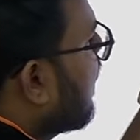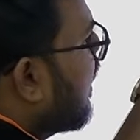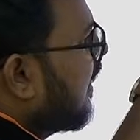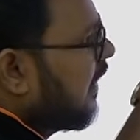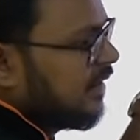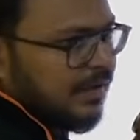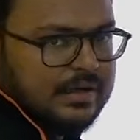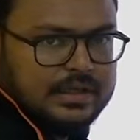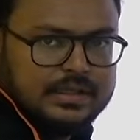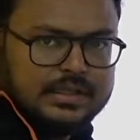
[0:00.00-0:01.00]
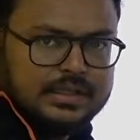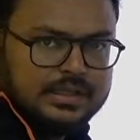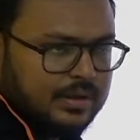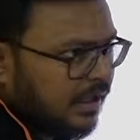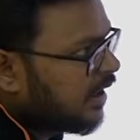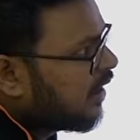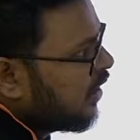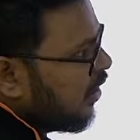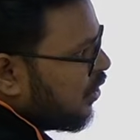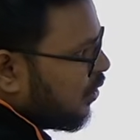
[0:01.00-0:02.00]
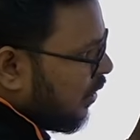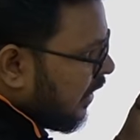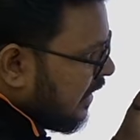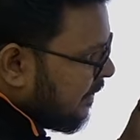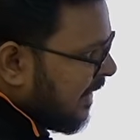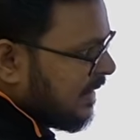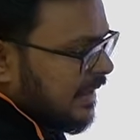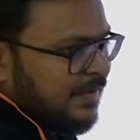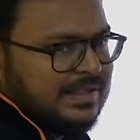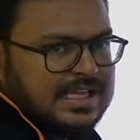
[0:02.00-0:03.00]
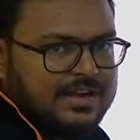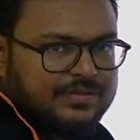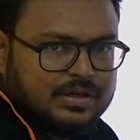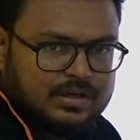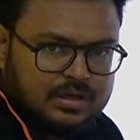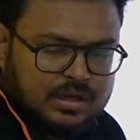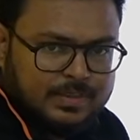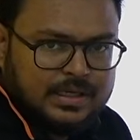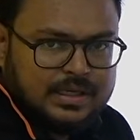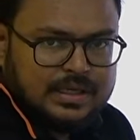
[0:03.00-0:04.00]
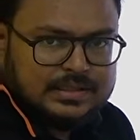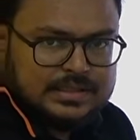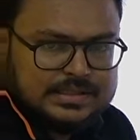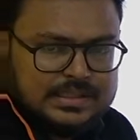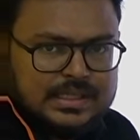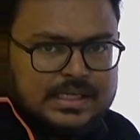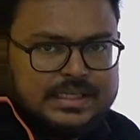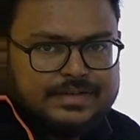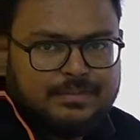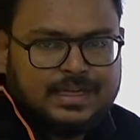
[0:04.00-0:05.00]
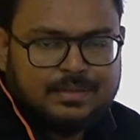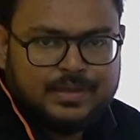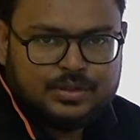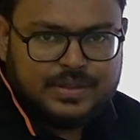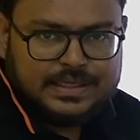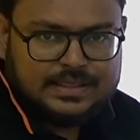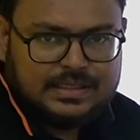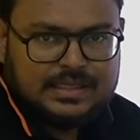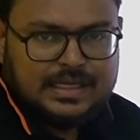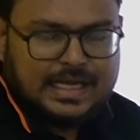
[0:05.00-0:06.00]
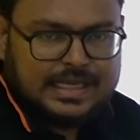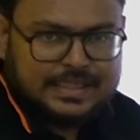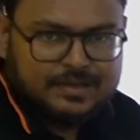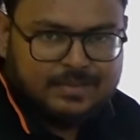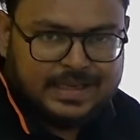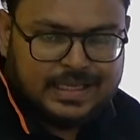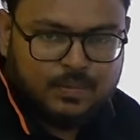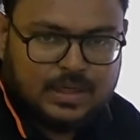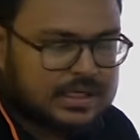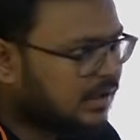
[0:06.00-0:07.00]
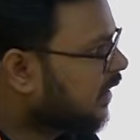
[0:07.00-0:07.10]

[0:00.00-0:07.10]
other genera. Okay. So the species which have common characters, they will be coming together and they will be making what?